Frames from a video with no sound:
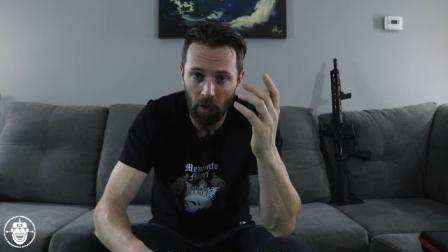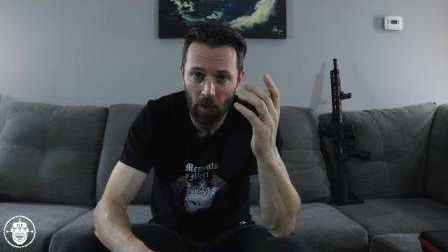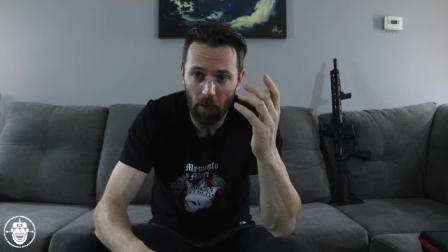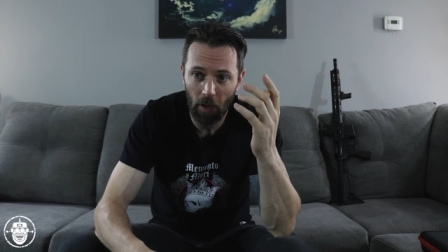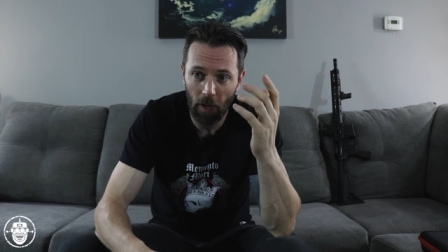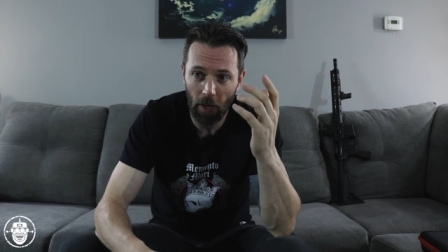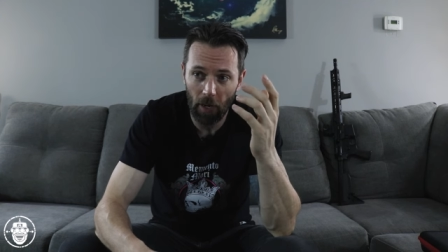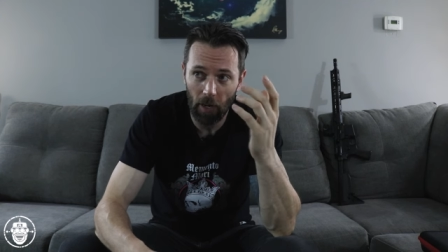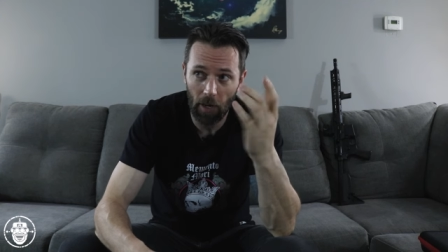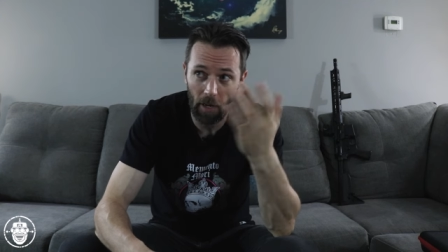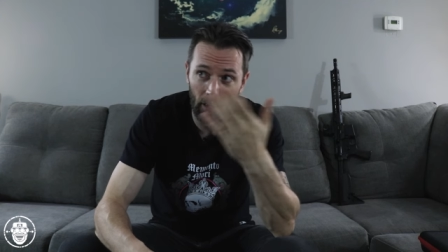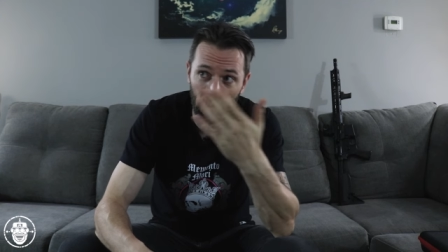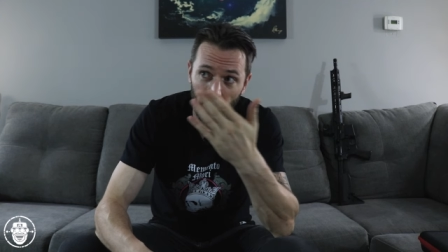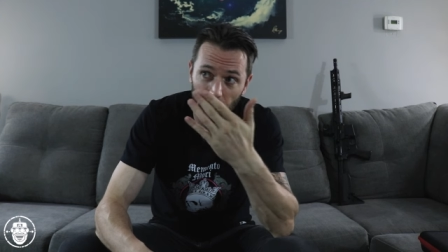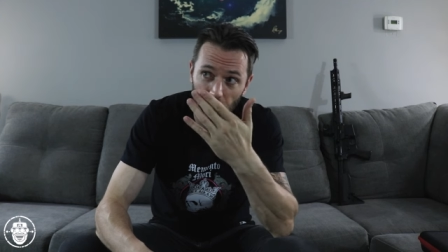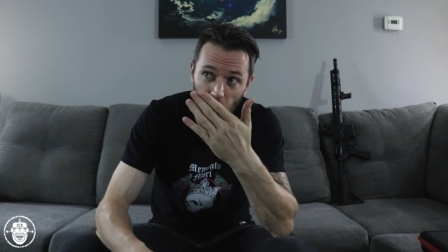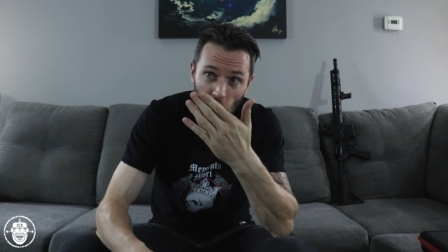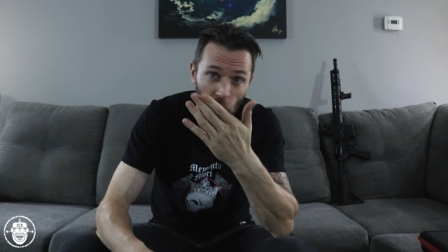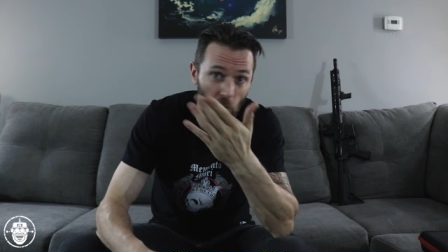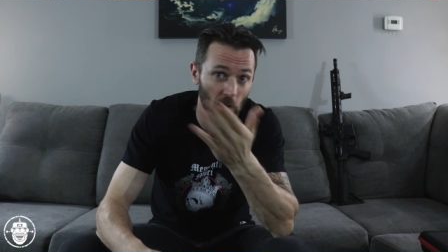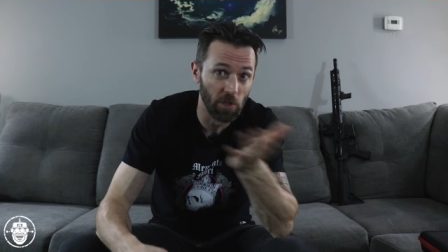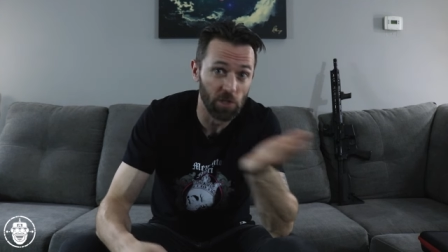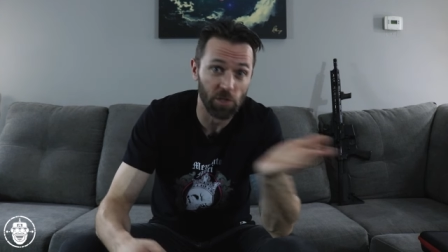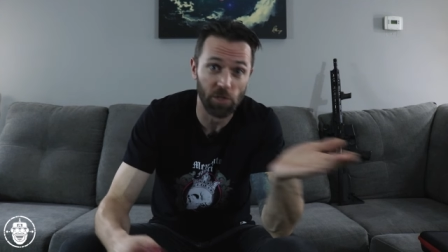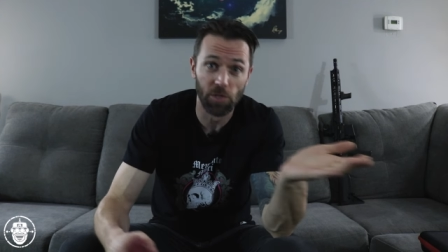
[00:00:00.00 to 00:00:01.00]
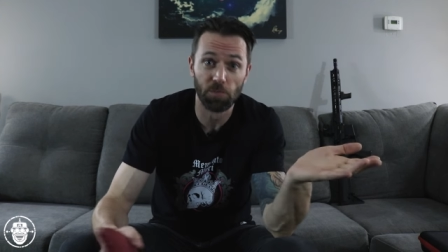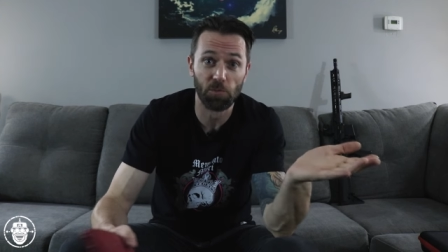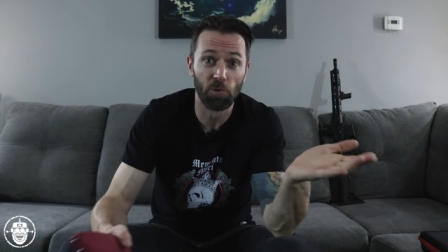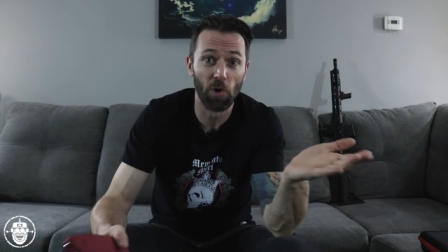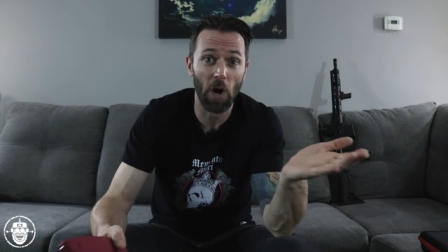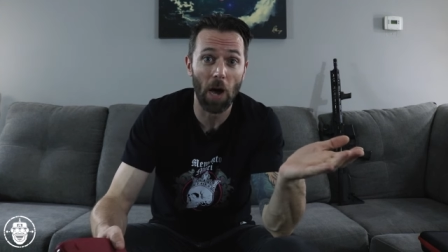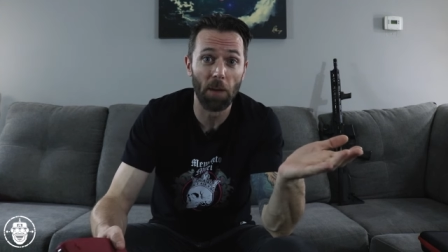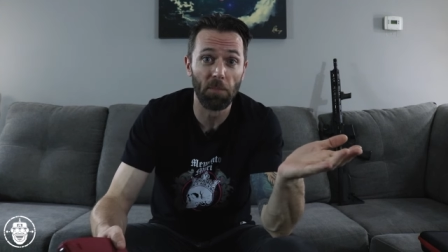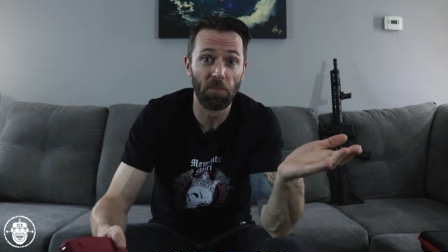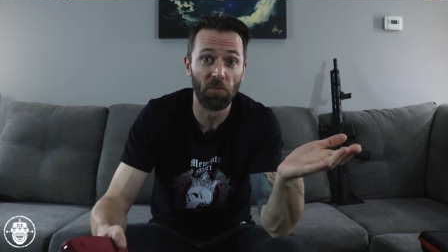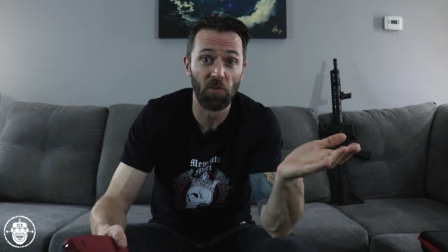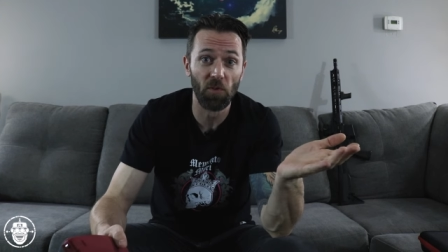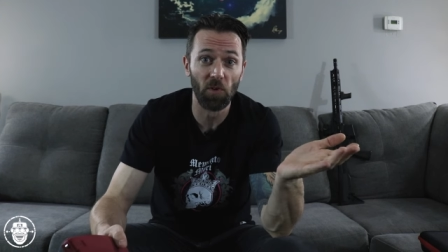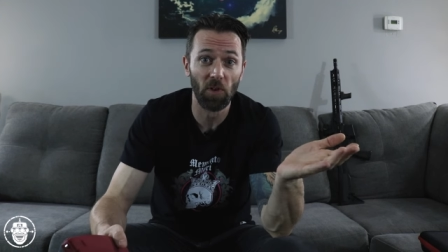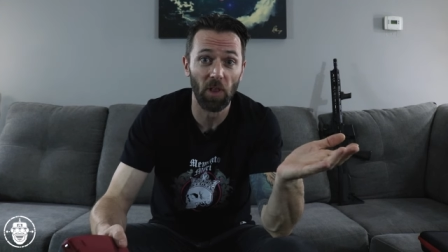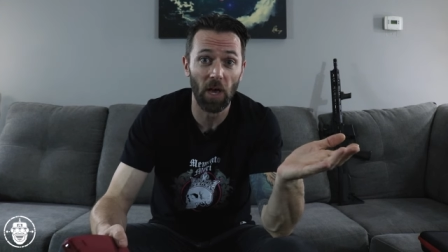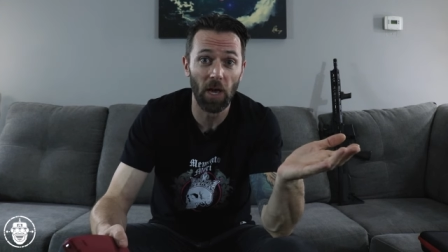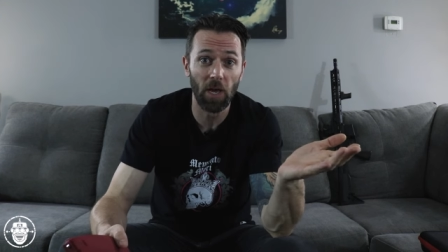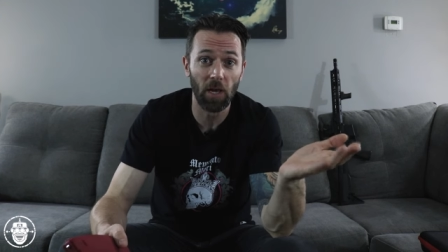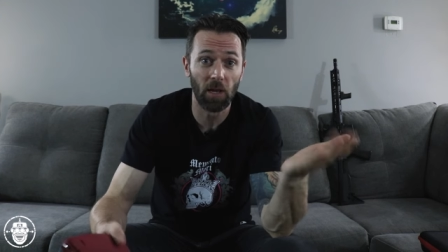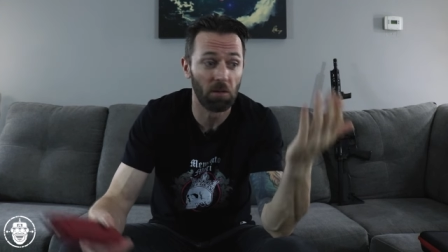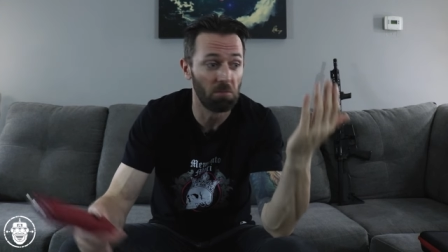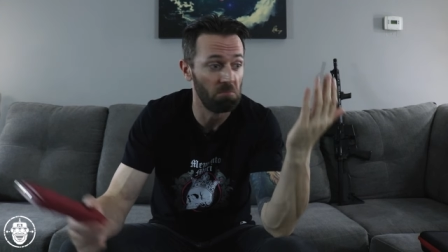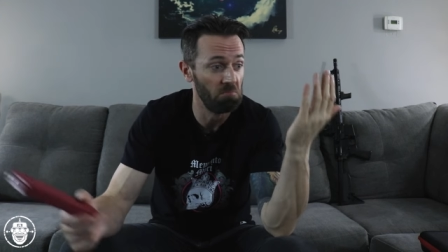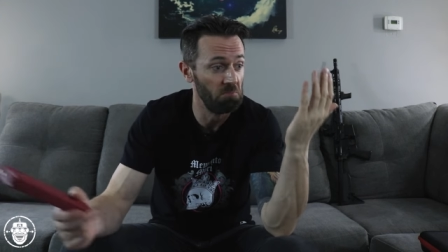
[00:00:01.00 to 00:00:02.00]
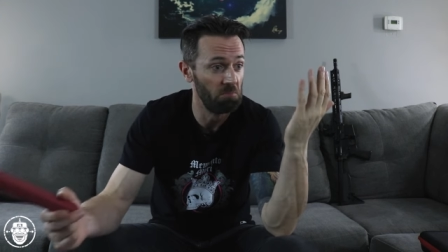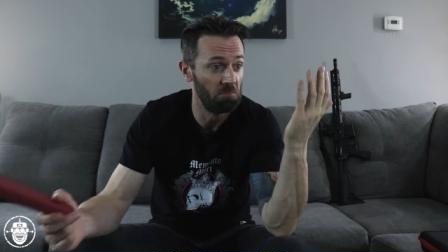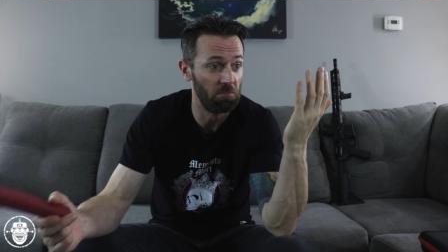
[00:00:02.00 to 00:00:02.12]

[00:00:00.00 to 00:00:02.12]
Uh, you can subscribe if you'd like.